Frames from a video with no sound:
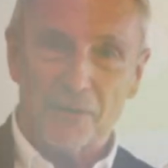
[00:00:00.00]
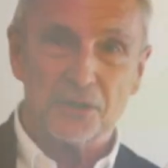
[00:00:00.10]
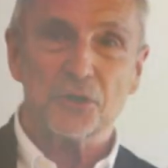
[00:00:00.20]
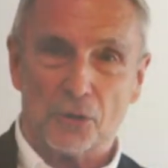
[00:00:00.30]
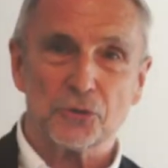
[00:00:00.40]
that
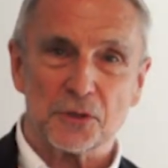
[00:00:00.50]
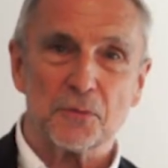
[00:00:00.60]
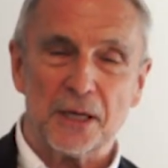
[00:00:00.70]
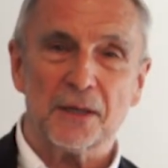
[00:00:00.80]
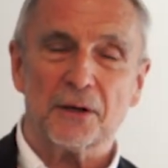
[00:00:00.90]
it's not just
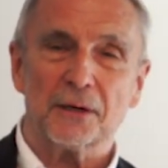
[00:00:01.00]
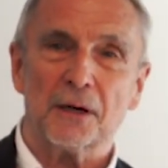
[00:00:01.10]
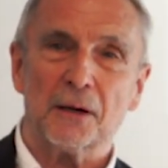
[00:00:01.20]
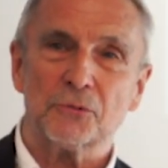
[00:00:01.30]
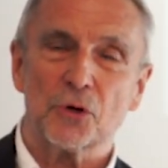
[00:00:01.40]
me that
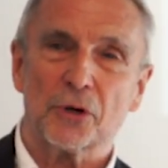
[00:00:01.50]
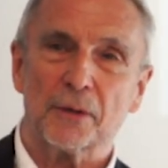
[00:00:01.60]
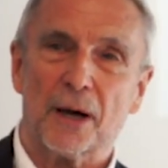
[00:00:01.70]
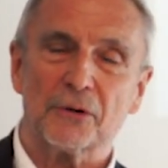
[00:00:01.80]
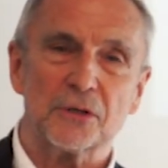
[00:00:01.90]
I'm
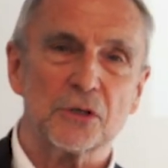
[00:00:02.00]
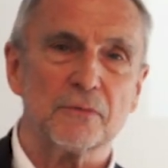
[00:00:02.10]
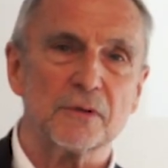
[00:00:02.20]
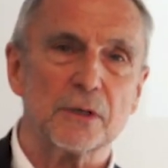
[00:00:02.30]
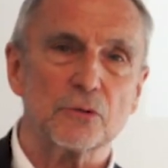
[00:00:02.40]
talking about in
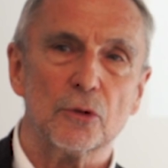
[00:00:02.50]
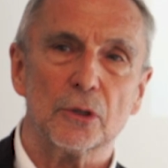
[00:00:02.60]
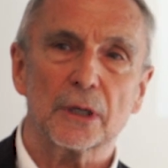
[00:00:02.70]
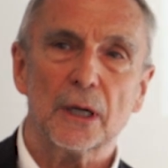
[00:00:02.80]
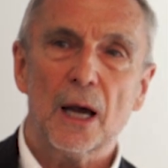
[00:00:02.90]
terms of this
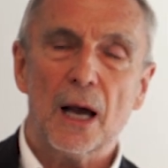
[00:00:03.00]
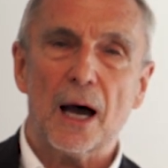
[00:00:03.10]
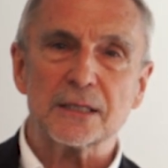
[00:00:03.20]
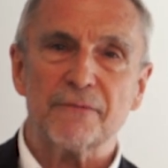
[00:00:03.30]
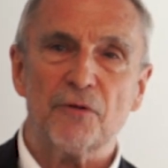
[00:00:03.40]
work,
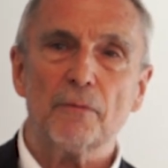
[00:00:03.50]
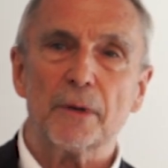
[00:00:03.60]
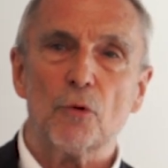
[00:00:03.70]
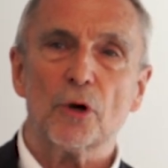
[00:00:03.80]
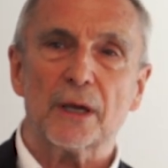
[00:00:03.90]
has involved
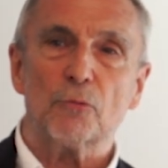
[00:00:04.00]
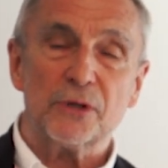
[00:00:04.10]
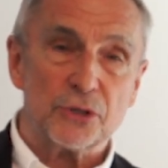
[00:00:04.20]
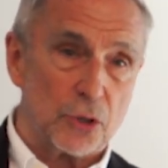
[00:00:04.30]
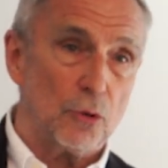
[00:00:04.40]
me working
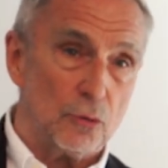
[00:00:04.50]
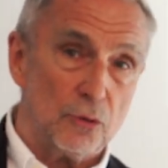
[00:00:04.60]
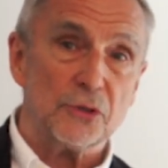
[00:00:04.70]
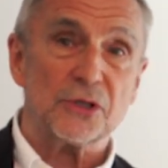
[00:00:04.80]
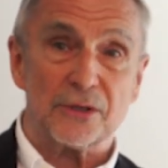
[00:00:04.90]
with
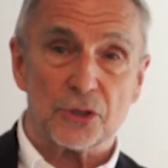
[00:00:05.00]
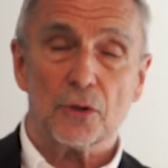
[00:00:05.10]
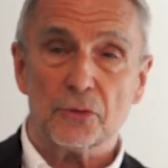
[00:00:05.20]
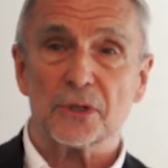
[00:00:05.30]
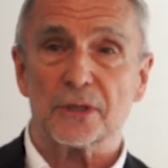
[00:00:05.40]
schools and
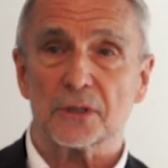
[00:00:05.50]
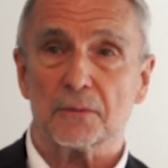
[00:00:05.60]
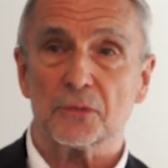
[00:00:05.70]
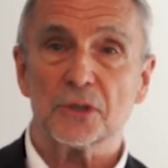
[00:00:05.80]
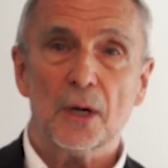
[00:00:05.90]
school
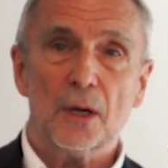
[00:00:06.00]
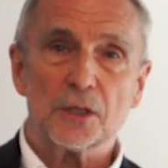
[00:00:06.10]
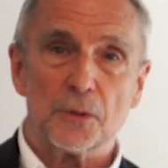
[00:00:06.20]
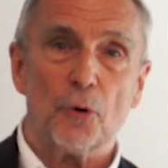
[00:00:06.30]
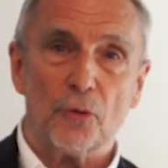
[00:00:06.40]
systems
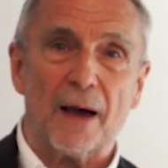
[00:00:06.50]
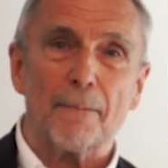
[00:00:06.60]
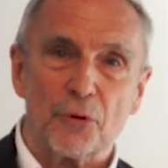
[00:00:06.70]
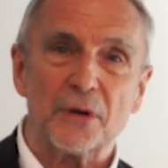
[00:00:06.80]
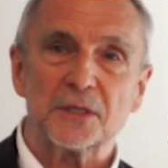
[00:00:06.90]
to put
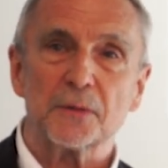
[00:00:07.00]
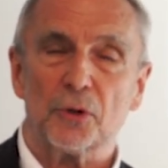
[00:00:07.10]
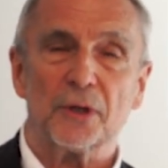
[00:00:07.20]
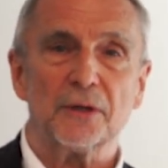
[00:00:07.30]
that principle